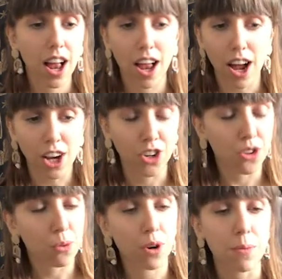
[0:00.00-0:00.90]
I
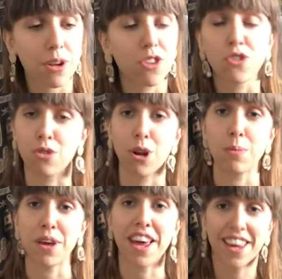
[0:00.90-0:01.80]
just want to be
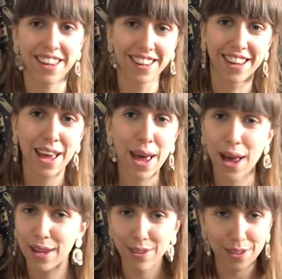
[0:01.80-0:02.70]
stripy.
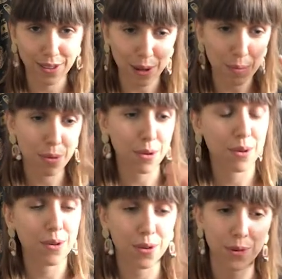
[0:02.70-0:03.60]
It's just like
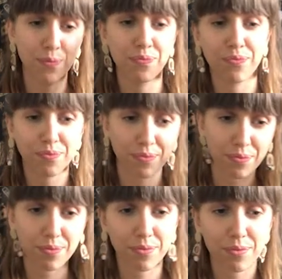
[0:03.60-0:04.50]
pure
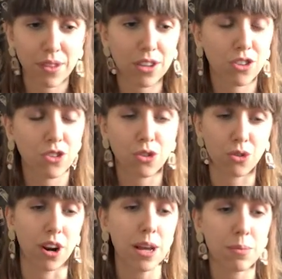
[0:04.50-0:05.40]

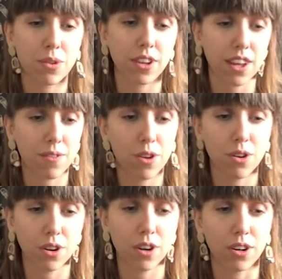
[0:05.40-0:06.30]
stripes. Like if you
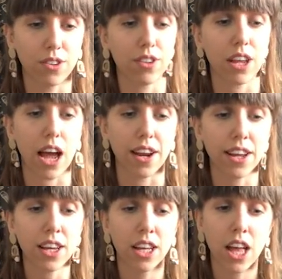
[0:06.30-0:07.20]
look closely at
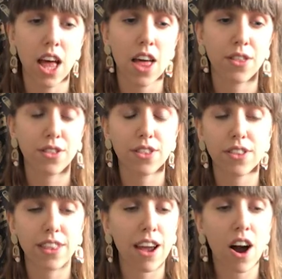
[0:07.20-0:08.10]
it,
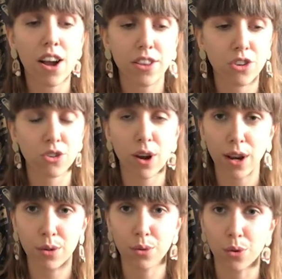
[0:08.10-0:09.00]
they're either
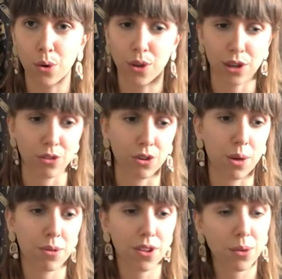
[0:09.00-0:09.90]
triangles or they're
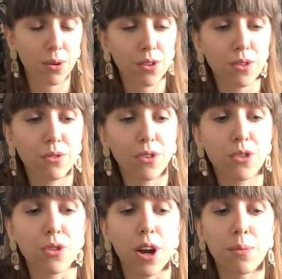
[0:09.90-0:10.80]
stripes. This one's gone for
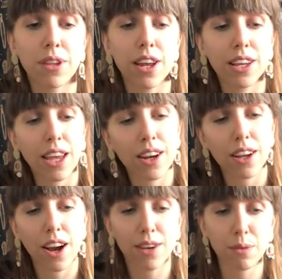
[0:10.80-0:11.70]
stripes. And again, I
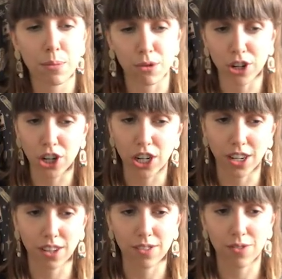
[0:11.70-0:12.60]
kind of
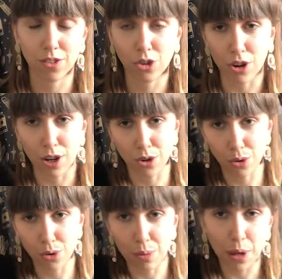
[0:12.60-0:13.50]
appreciate trying to
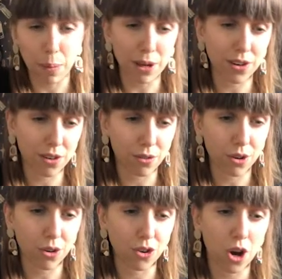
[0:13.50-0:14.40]
do something a bit different
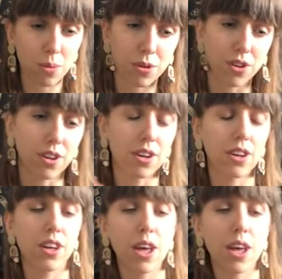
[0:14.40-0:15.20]
on top to